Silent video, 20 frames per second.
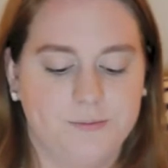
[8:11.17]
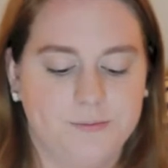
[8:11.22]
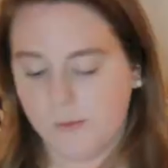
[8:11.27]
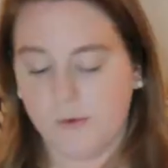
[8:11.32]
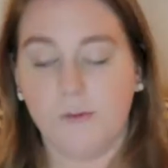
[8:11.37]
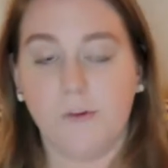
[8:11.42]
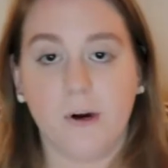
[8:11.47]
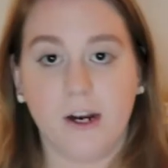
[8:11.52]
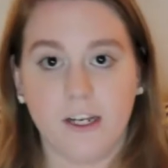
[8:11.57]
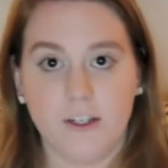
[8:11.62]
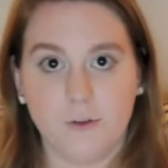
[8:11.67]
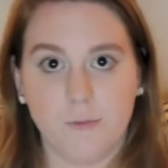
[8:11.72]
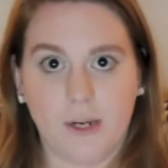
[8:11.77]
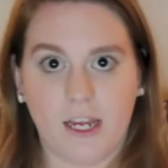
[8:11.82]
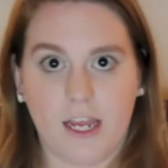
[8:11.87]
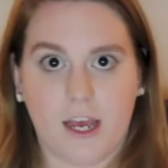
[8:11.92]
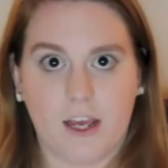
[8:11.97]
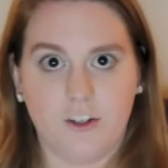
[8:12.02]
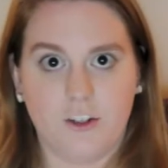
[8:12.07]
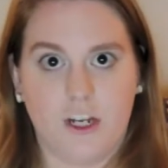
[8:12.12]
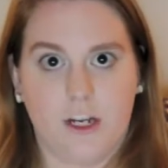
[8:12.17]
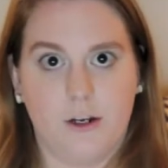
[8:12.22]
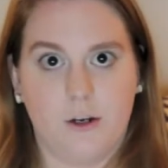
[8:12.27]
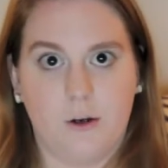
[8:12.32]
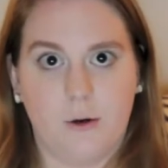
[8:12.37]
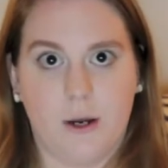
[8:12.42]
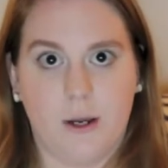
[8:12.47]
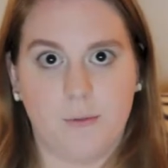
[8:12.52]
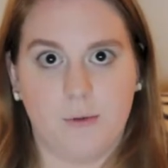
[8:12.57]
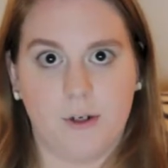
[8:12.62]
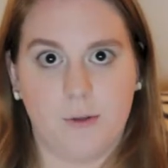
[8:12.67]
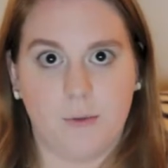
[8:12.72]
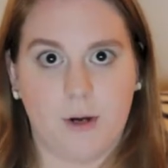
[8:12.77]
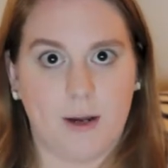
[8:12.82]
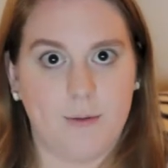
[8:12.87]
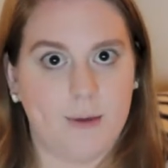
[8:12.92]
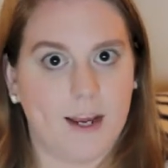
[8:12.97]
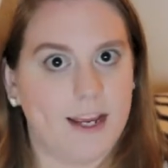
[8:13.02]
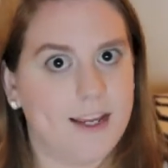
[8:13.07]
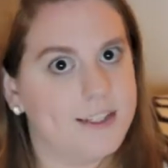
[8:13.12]
Before I do my eyeshadow, I'm going to
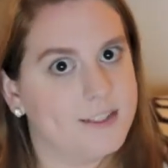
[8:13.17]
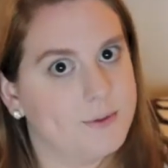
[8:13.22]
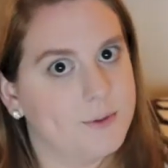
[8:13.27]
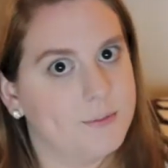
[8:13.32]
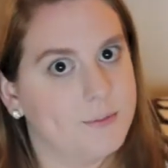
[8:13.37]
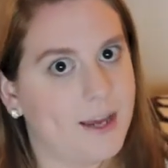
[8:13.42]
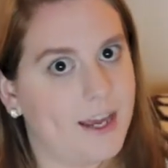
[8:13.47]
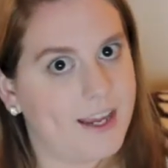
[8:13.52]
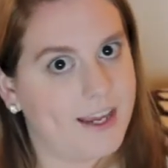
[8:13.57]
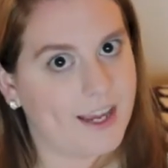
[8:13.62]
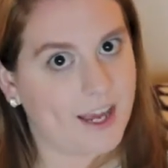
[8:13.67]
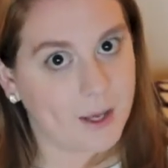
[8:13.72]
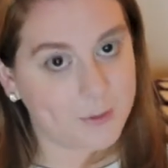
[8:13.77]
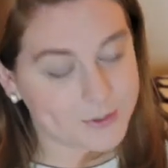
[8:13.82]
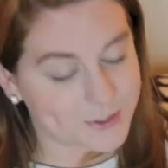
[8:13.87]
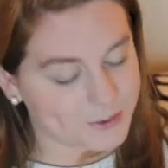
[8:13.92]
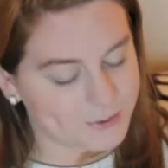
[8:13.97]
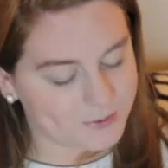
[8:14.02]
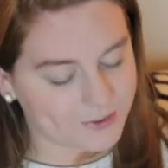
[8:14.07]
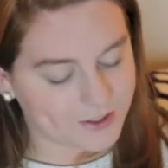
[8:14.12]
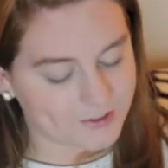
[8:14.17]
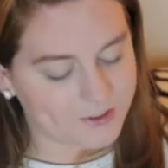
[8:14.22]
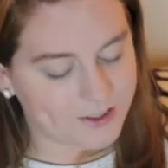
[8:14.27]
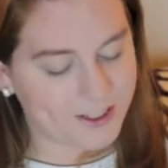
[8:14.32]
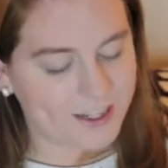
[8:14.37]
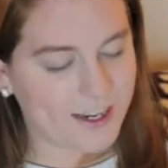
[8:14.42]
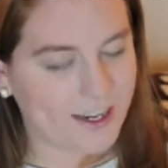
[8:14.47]
prime my eyes with my absolute favorite,